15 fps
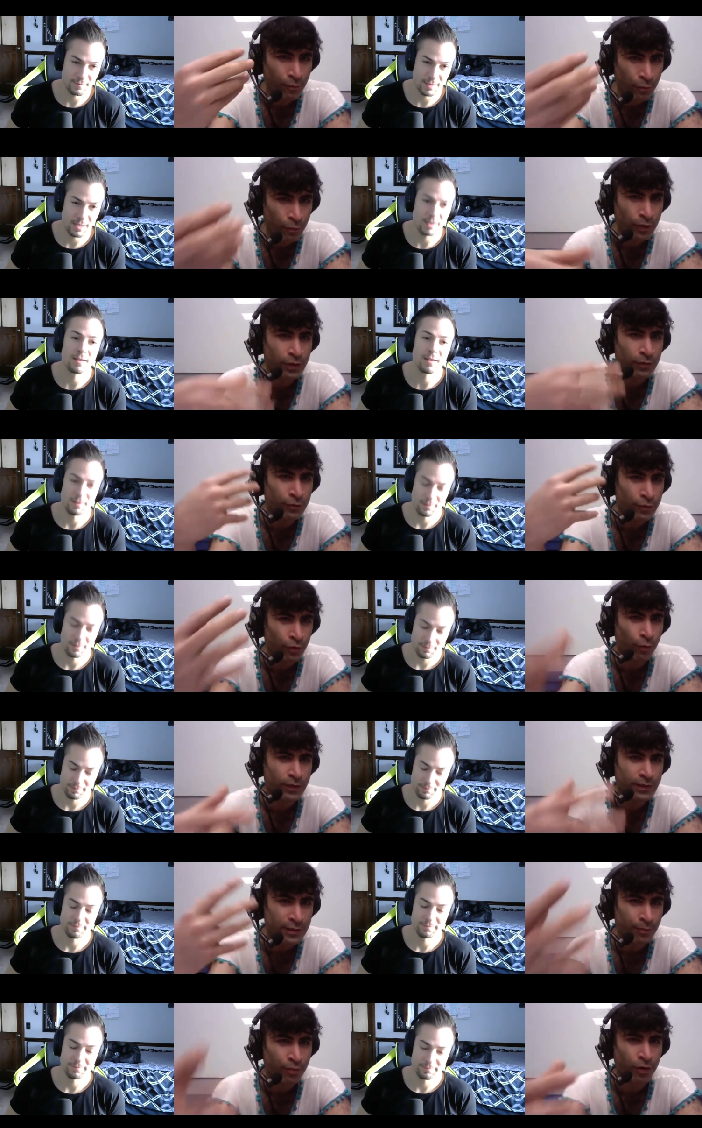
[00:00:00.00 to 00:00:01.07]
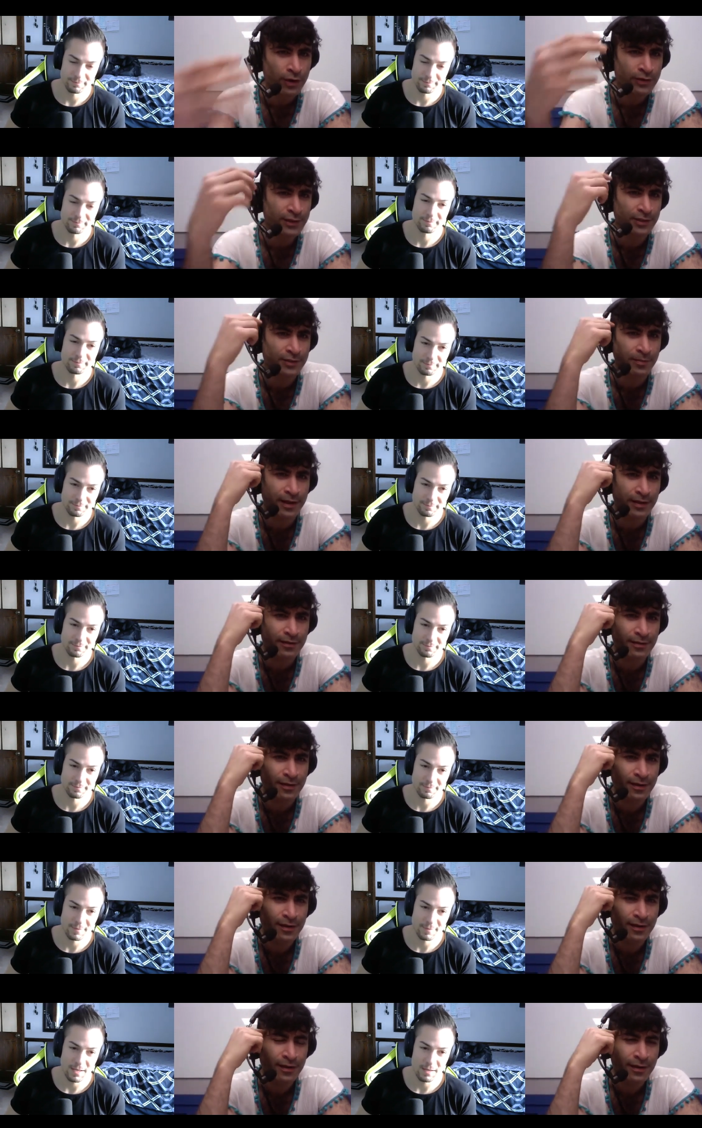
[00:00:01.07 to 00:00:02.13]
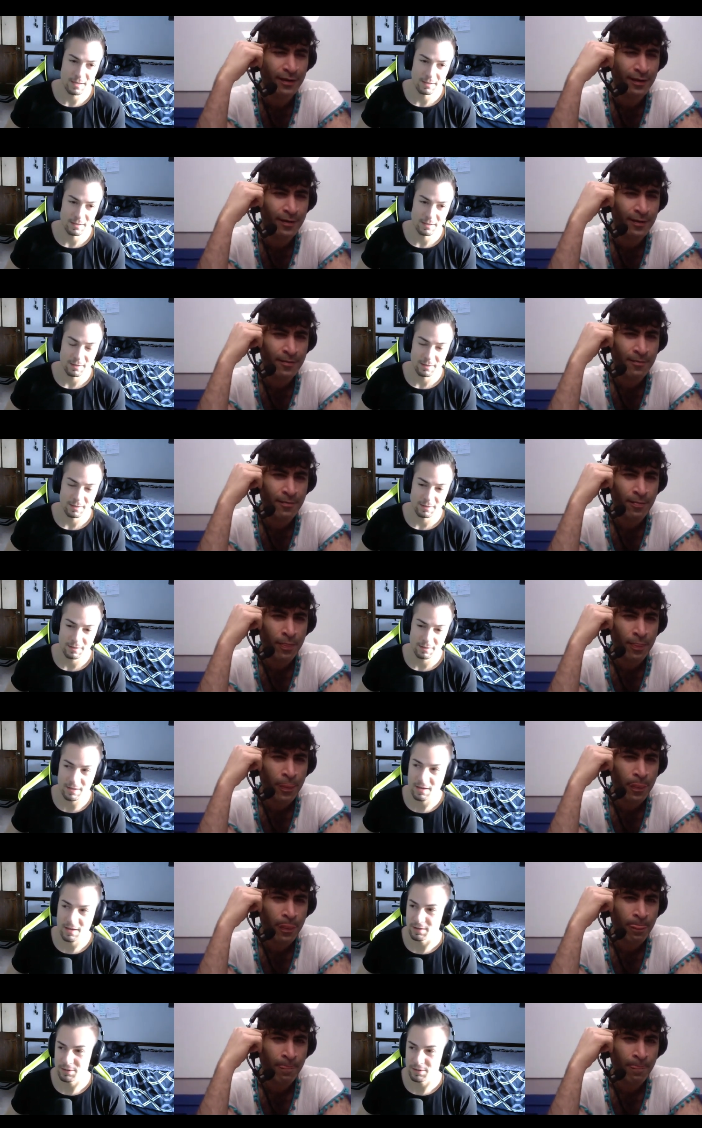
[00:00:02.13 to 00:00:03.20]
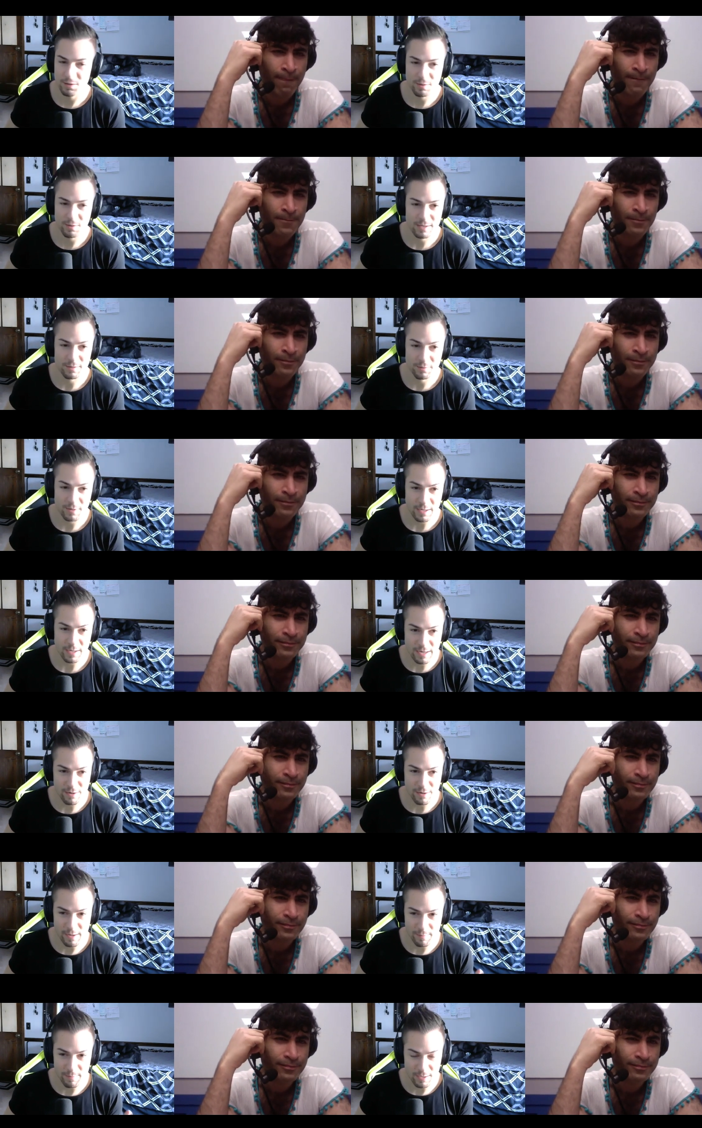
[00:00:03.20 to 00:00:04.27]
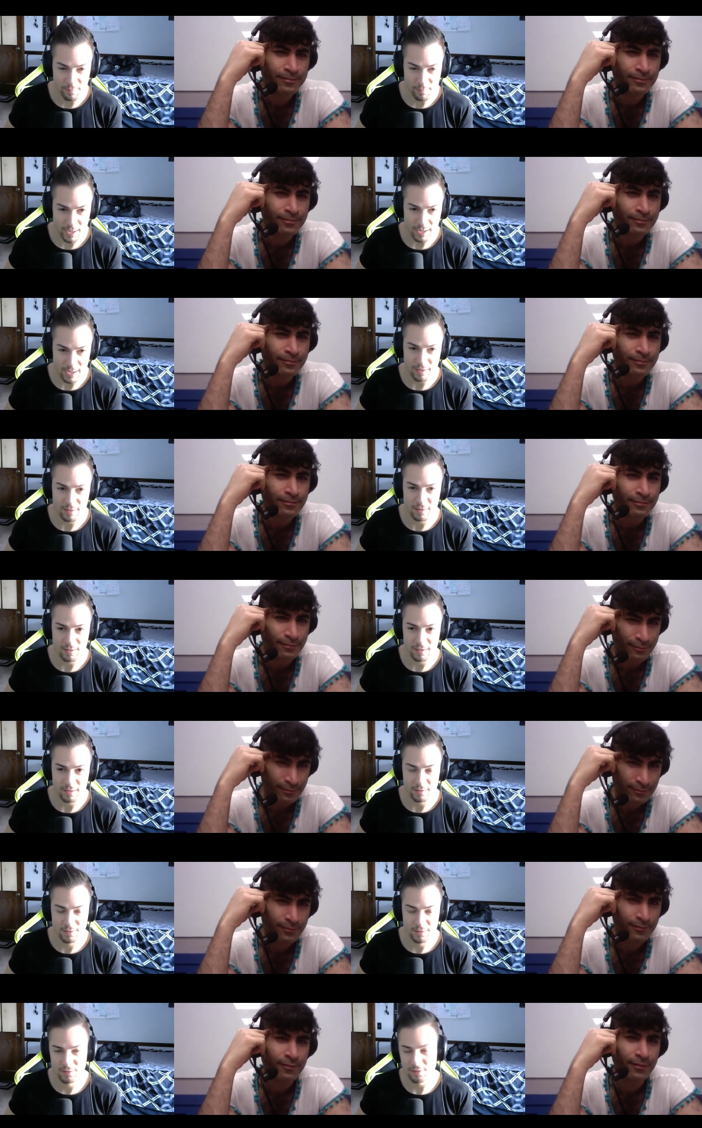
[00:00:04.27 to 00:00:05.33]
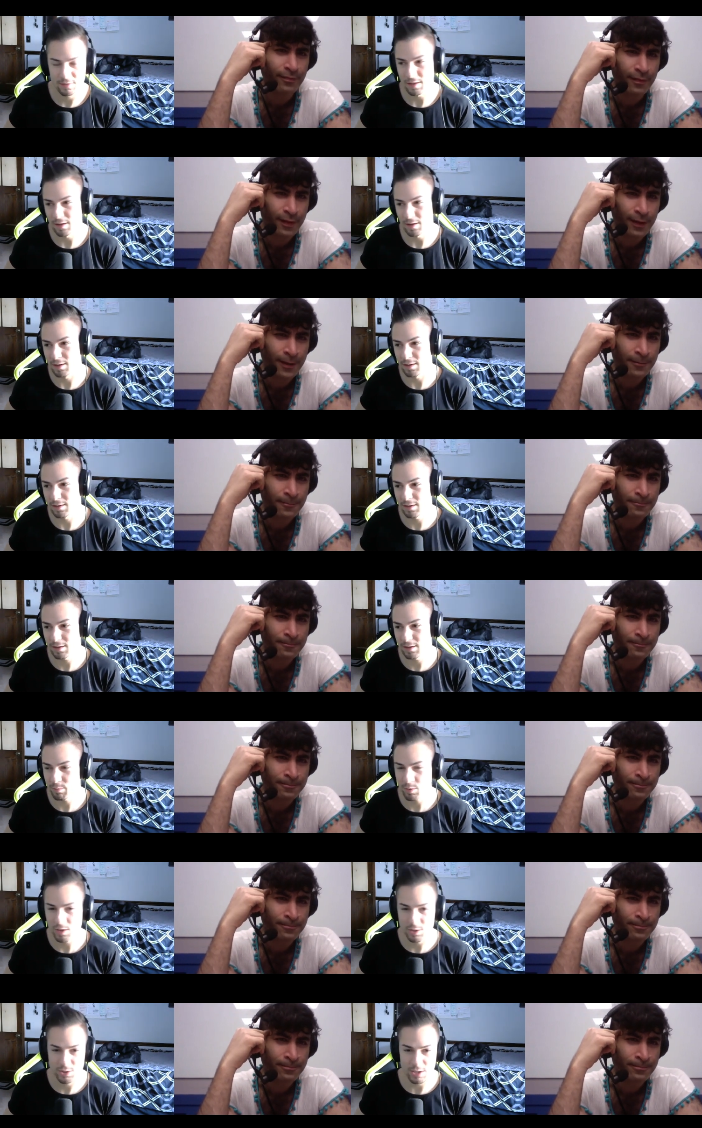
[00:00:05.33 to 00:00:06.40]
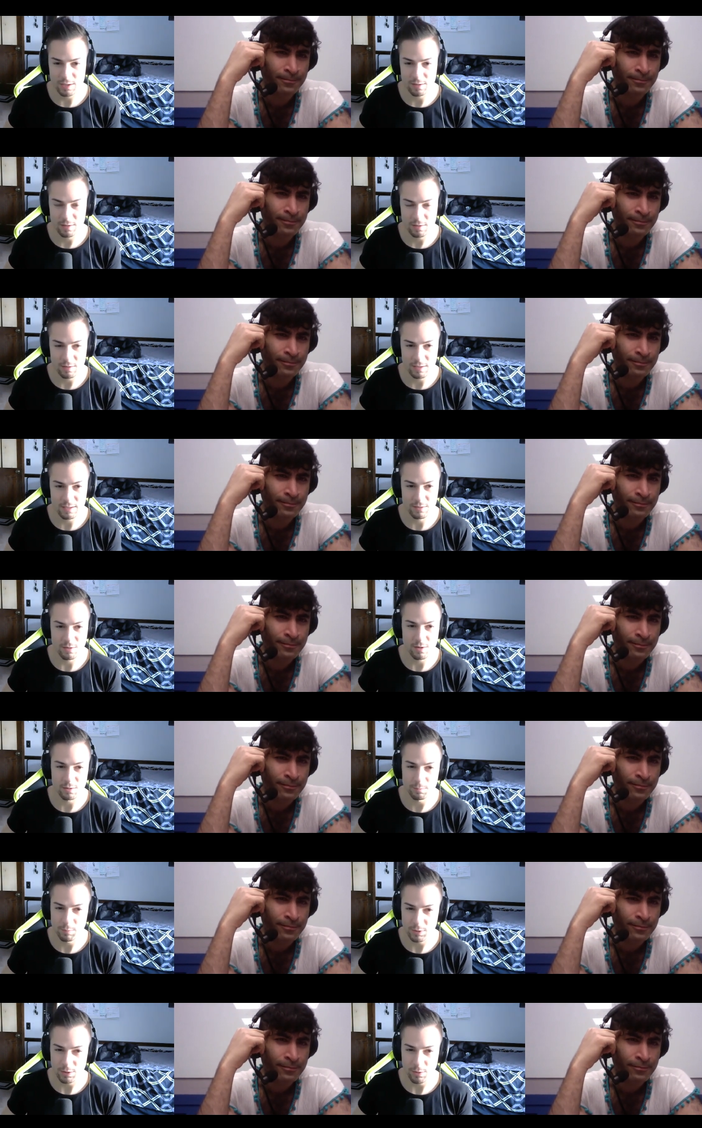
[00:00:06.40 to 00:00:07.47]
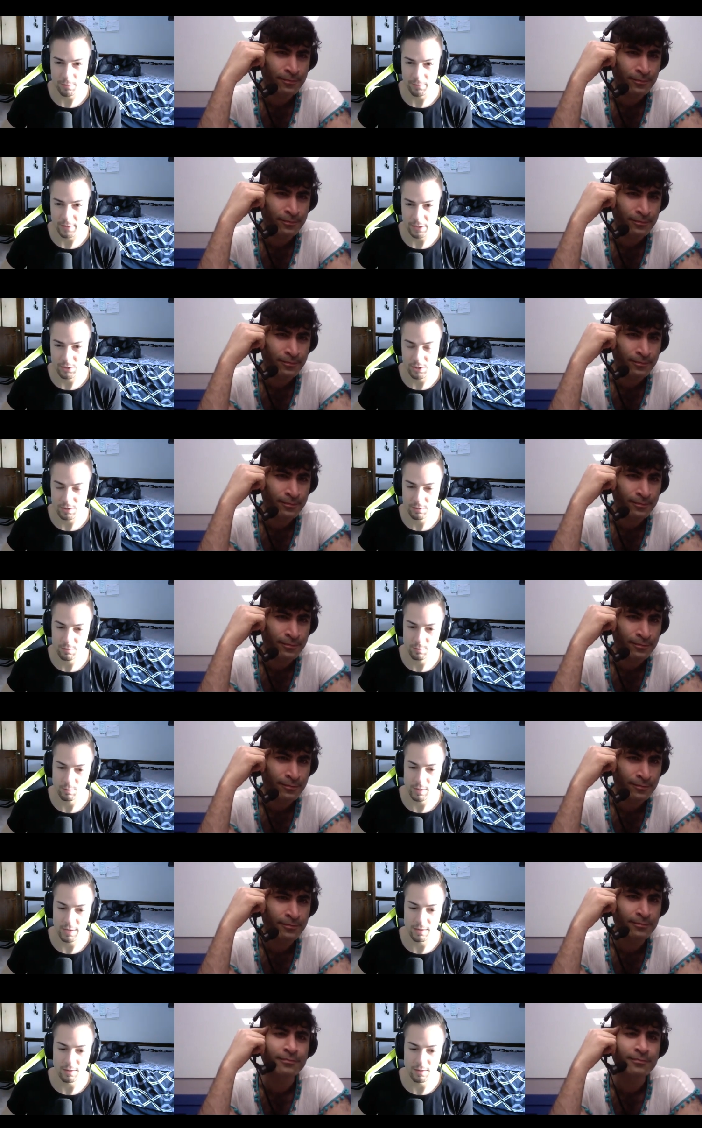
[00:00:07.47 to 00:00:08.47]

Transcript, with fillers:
Speaker 1: what do you do? What's the process, man?
Speaker 2: Yeah, so as of right now, I'm in a band. It's uh, the project is called Below Fiction. We are